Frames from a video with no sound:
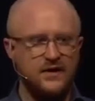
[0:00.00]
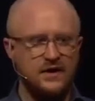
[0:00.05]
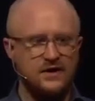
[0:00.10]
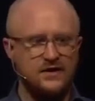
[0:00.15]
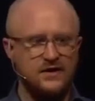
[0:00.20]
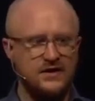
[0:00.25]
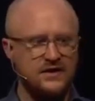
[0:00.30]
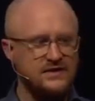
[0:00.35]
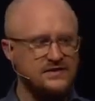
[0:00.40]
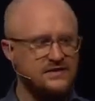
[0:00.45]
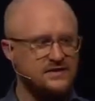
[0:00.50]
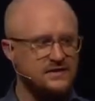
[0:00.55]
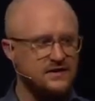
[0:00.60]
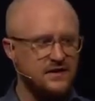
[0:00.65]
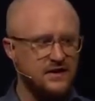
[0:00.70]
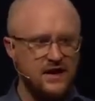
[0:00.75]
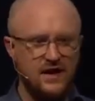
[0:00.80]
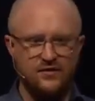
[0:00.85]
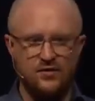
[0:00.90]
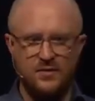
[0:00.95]
there is
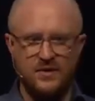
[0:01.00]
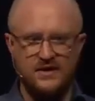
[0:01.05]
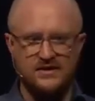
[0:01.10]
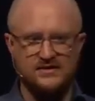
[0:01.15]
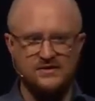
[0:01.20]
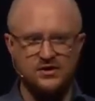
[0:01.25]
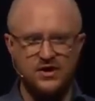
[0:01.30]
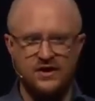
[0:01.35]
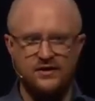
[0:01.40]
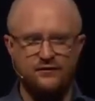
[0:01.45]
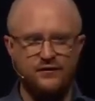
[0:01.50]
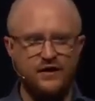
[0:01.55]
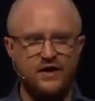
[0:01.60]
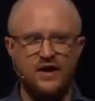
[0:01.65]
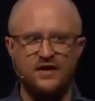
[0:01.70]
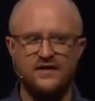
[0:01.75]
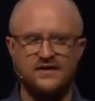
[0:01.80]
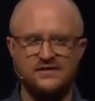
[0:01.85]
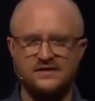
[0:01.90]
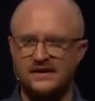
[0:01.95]
everybody's trying to
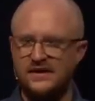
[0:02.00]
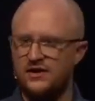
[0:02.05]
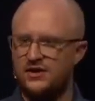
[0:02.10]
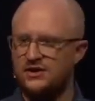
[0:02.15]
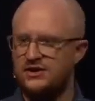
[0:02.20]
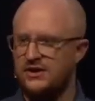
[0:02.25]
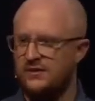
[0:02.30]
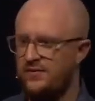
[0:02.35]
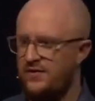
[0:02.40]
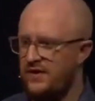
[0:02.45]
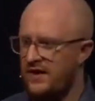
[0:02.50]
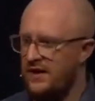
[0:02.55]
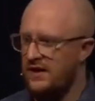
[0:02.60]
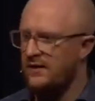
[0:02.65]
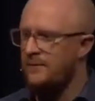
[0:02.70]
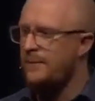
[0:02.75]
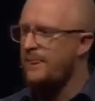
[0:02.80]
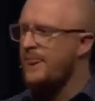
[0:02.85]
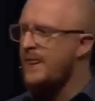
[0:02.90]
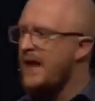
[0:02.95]
figure out this leadership
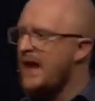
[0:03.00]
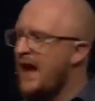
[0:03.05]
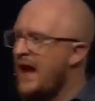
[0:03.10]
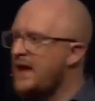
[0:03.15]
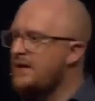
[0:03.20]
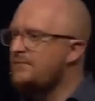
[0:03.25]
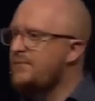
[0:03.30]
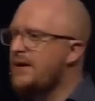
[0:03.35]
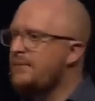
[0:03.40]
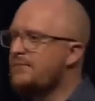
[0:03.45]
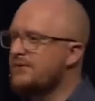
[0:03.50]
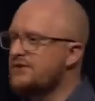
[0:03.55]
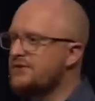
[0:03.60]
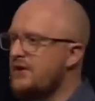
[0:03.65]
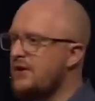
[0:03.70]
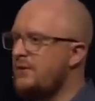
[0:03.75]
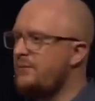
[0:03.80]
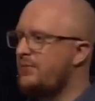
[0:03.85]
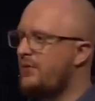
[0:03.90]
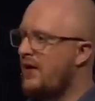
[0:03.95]
thing and people
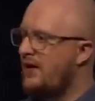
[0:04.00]
started